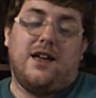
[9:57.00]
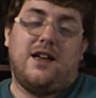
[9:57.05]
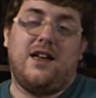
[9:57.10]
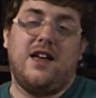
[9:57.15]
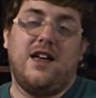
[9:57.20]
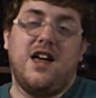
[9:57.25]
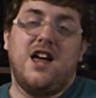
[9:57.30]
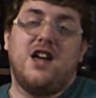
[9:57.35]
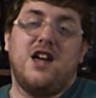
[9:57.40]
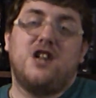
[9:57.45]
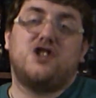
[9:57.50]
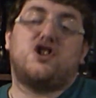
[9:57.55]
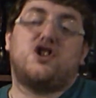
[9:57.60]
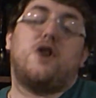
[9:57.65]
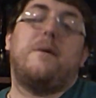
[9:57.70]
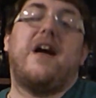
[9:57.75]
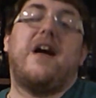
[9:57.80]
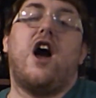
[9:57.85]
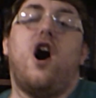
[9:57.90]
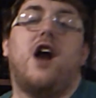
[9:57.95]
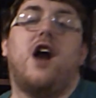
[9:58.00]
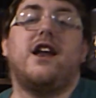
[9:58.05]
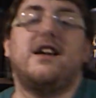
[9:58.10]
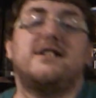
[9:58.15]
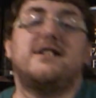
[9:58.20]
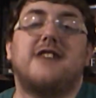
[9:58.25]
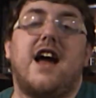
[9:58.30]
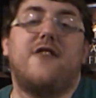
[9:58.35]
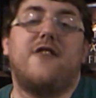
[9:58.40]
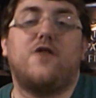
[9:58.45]
To be
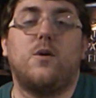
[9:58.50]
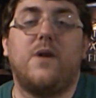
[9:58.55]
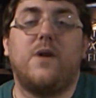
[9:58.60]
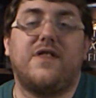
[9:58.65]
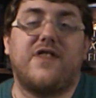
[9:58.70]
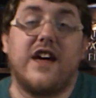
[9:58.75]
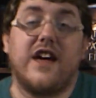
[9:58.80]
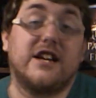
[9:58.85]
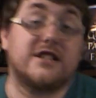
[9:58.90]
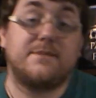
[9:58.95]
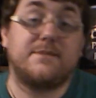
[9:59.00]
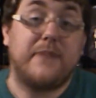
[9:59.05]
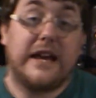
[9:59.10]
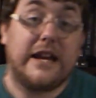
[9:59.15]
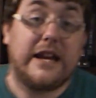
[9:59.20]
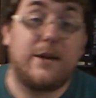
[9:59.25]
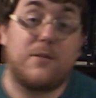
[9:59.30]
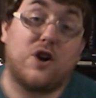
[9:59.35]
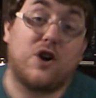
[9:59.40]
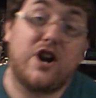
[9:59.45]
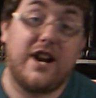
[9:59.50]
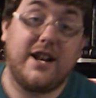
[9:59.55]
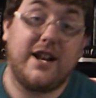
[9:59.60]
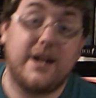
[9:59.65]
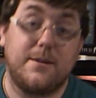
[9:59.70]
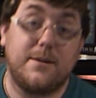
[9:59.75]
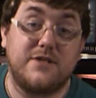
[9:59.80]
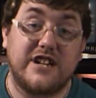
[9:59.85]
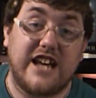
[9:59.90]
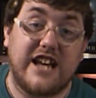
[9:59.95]
honest, everyone thinks me and him are going to end
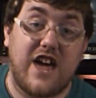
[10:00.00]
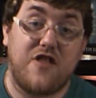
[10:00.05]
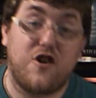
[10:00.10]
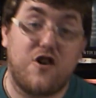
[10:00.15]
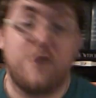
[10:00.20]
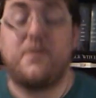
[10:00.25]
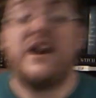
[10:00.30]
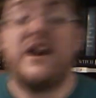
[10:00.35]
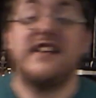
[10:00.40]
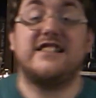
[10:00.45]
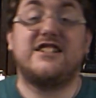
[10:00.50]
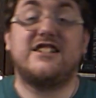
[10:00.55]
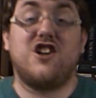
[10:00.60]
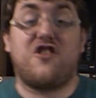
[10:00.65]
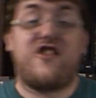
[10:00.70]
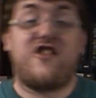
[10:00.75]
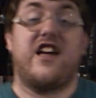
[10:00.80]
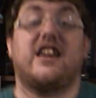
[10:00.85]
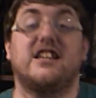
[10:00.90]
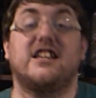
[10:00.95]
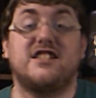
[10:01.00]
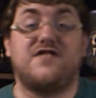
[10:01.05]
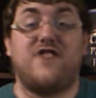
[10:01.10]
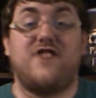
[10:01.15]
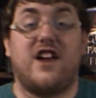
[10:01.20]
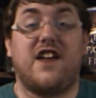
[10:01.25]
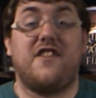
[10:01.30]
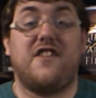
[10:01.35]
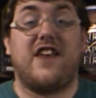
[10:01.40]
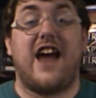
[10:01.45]
up together, but I still think it's
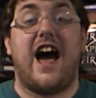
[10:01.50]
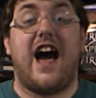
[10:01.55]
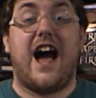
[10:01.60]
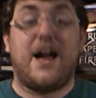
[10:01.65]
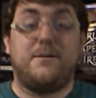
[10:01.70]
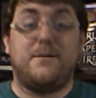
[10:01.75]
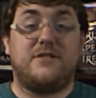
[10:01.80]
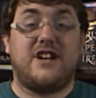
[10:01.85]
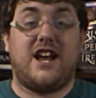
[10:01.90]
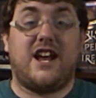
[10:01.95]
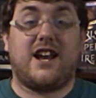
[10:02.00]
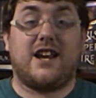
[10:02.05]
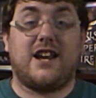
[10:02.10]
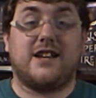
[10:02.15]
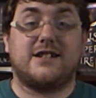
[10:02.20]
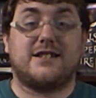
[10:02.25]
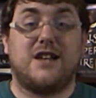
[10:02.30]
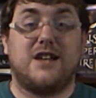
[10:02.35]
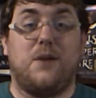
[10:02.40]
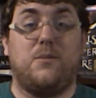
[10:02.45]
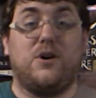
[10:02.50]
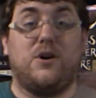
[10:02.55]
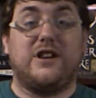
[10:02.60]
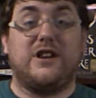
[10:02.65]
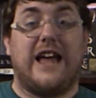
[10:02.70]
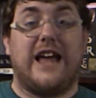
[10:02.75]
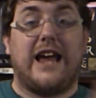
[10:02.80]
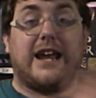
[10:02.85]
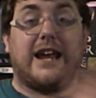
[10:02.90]
funny that I'm dating someone like